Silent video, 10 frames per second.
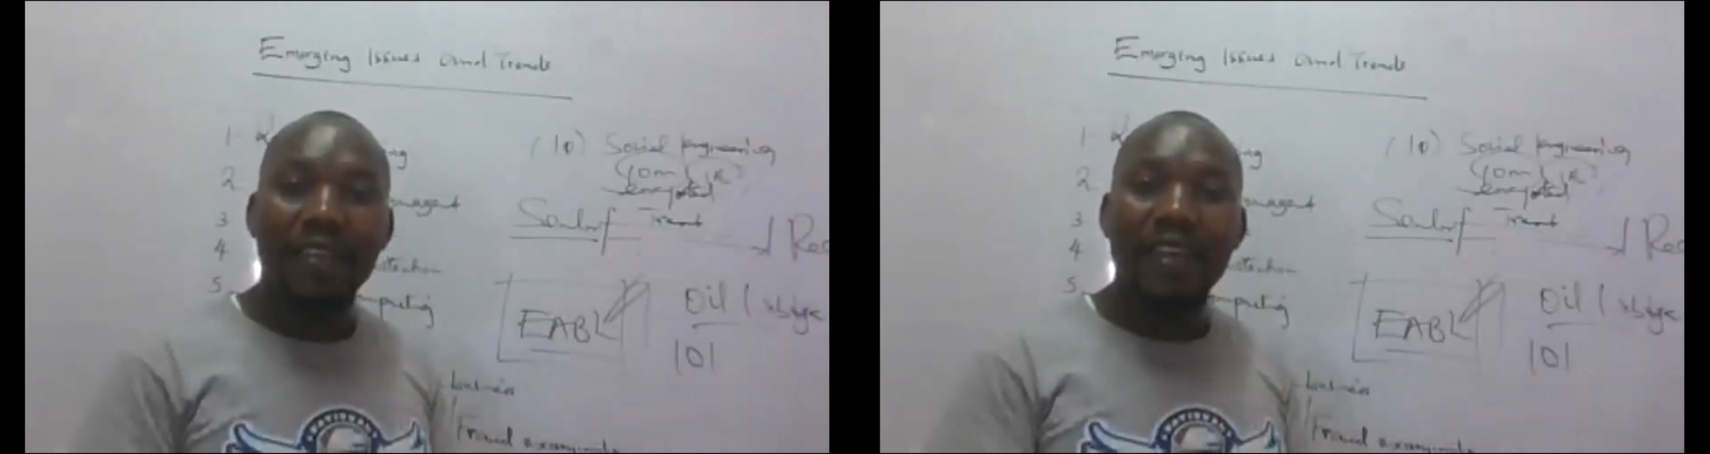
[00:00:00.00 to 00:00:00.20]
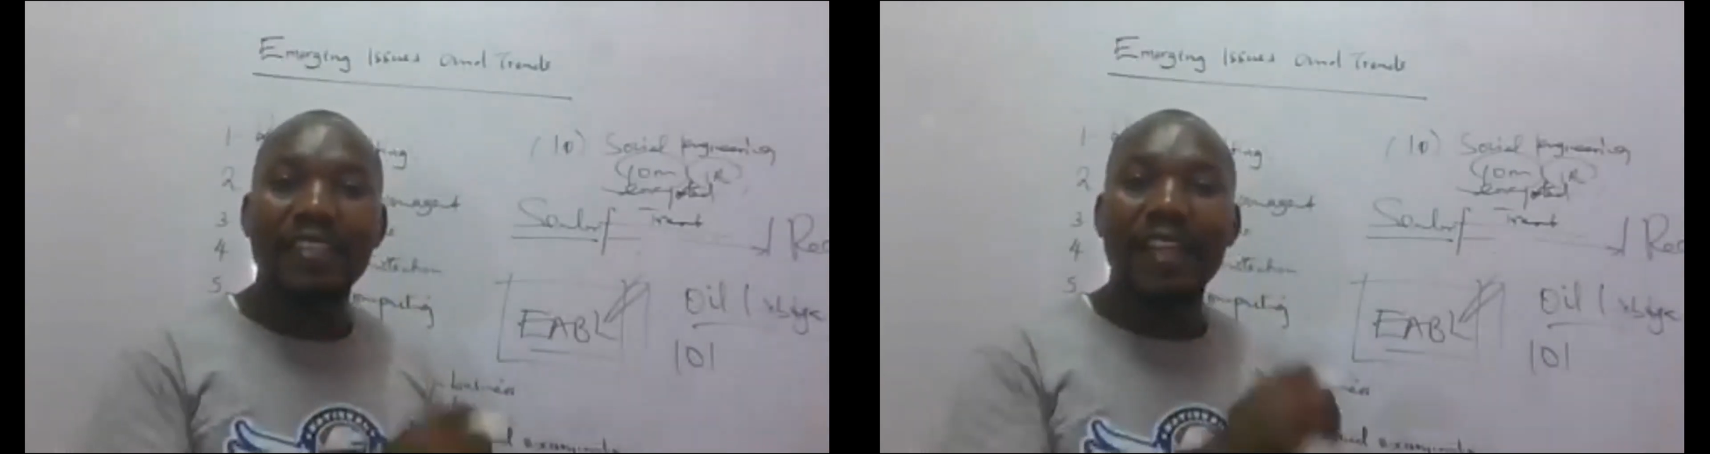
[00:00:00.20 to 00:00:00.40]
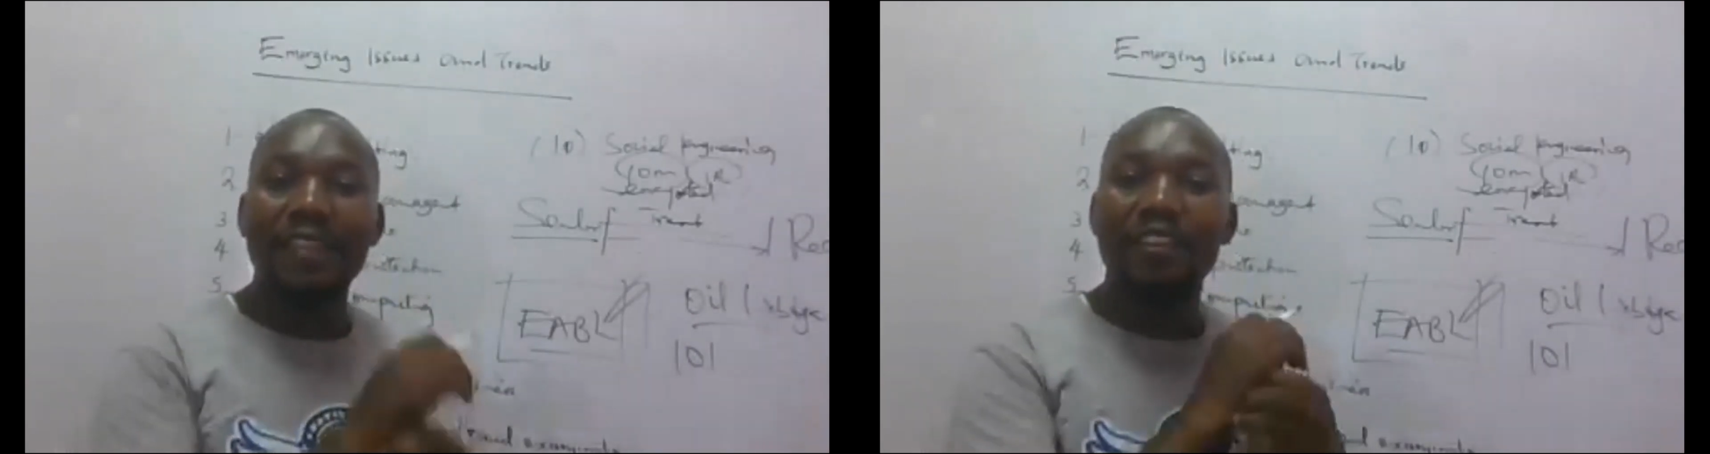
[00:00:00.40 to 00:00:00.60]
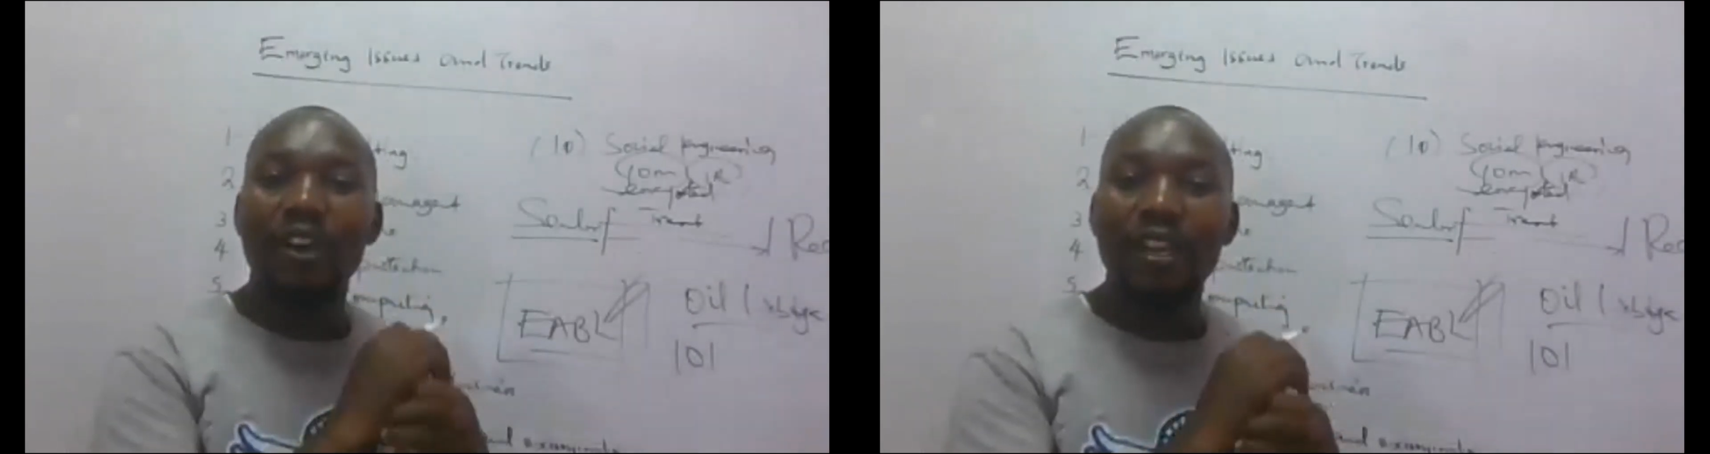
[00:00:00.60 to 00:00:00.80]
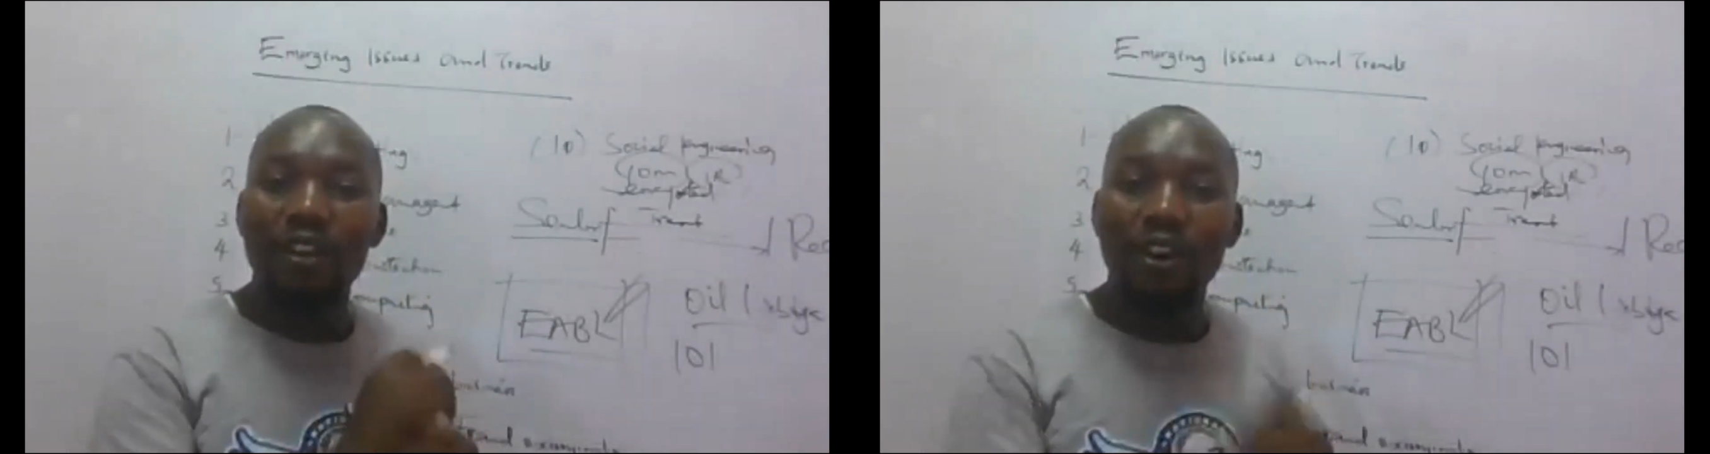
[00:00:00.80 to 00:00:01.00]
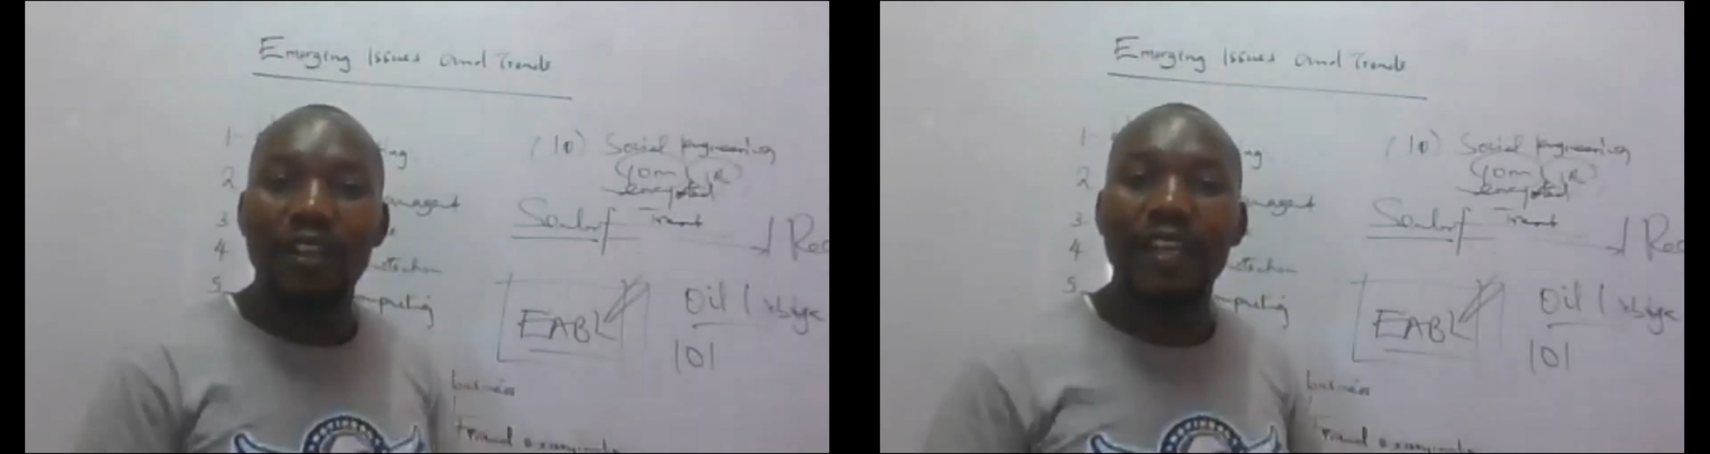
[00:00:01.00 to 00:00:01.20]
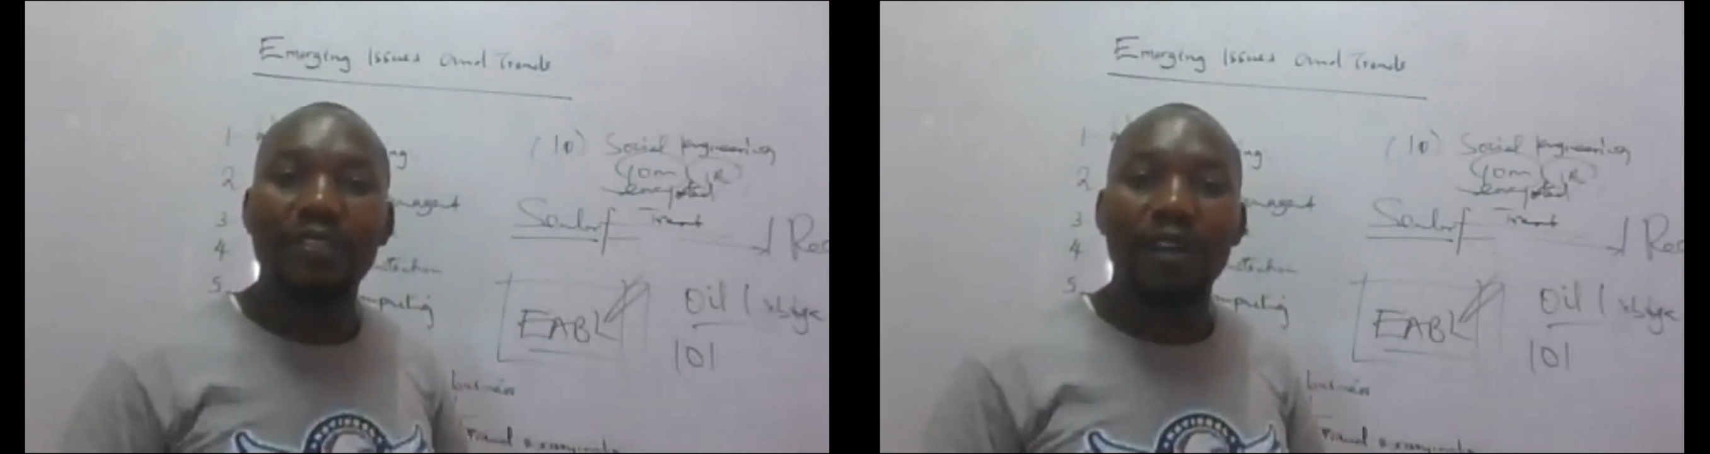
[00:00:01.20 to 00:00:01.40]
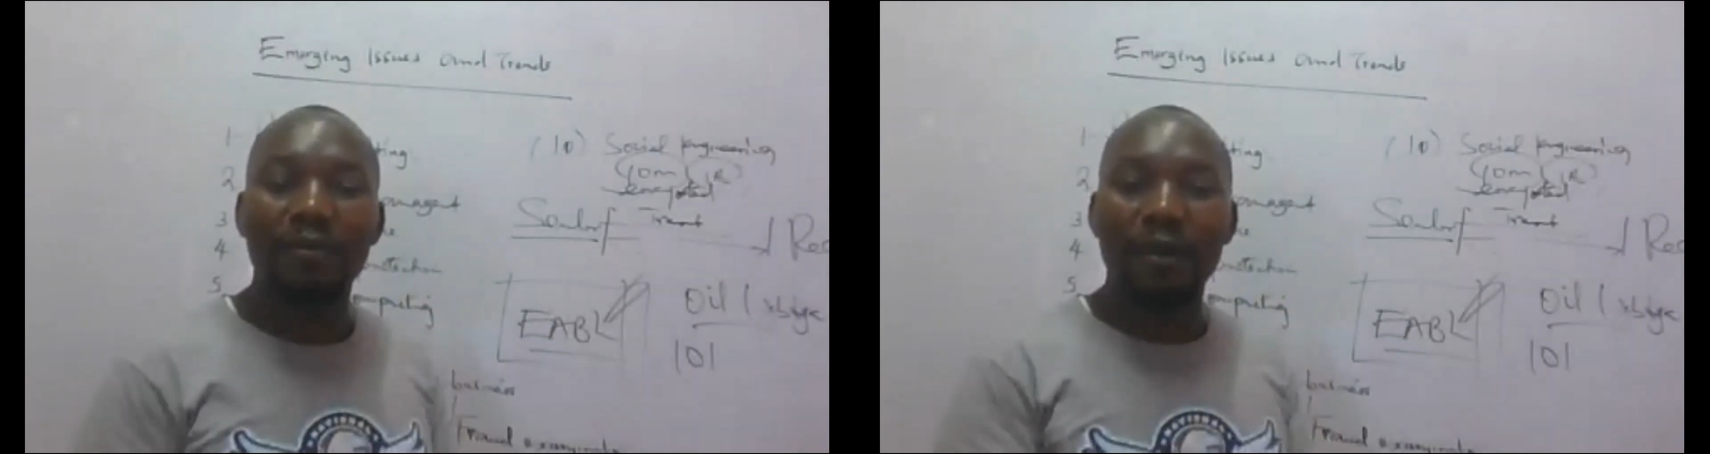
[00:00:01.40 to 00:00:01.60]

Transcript: There is nothing going on. Network